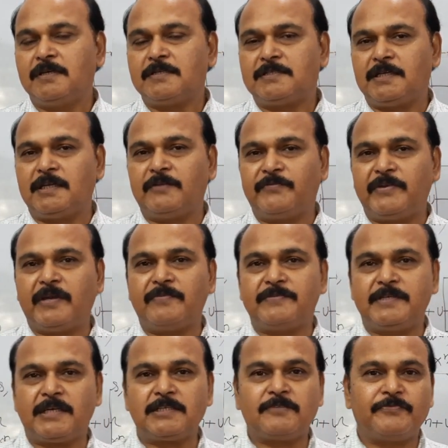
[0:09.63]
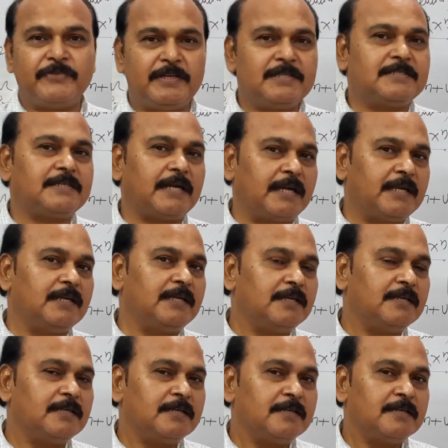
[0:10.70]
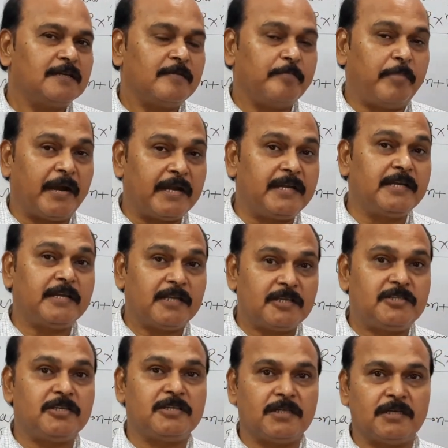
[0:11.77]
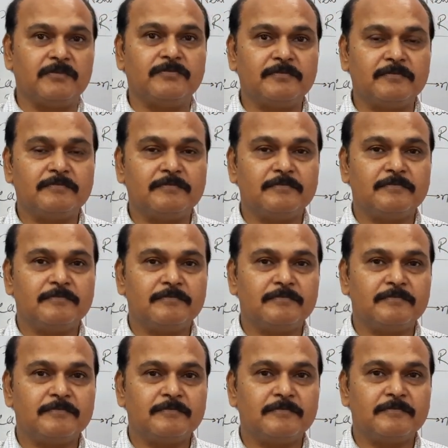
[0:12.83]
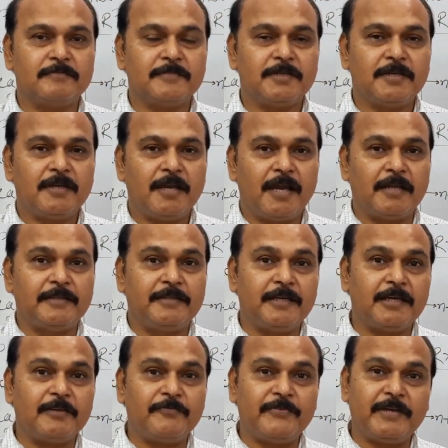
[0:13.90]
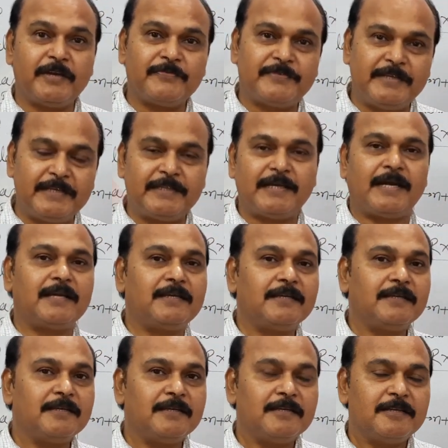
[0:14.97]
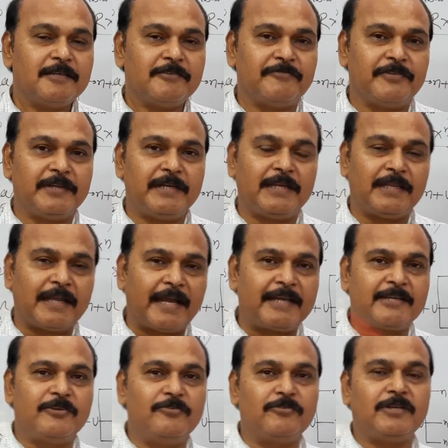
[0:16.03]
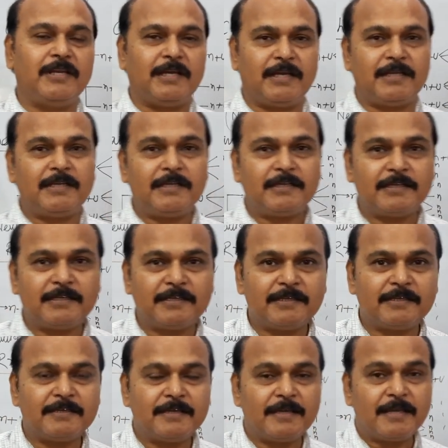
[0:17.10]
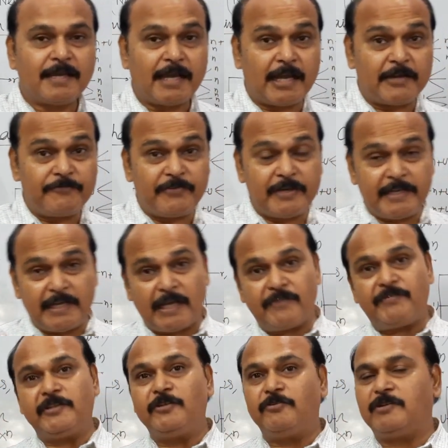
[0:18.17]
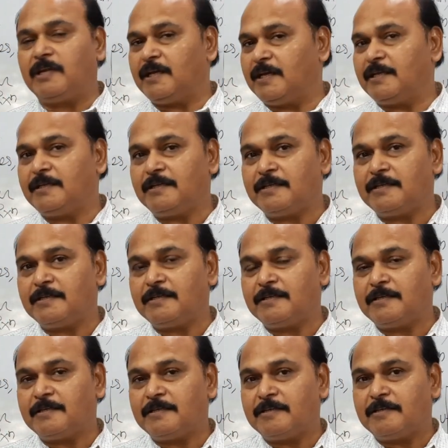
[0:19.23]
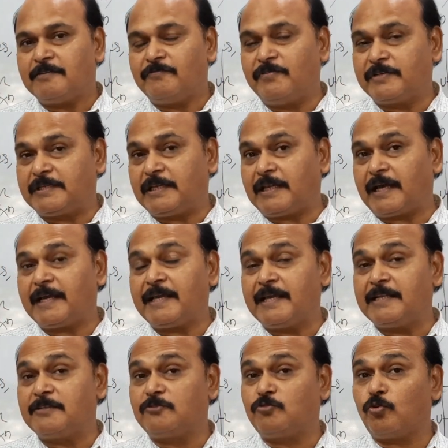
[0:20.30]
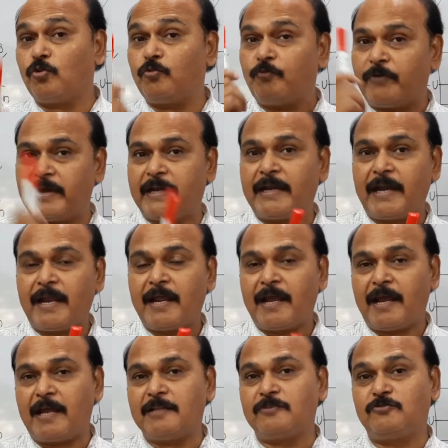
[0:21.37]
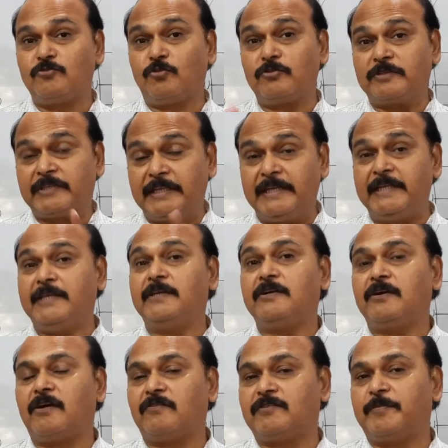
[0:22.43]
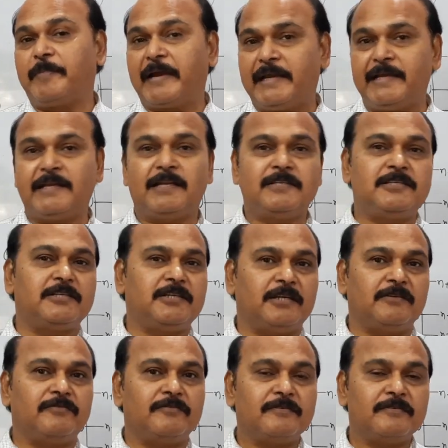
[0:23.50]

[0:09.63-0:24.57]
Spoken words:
Children, we have just finished studying binding energy curve, and there we have seen that very light nuclei and very heavy nuclei, which lie in zone 1 and zone 3 of the binding energy curve,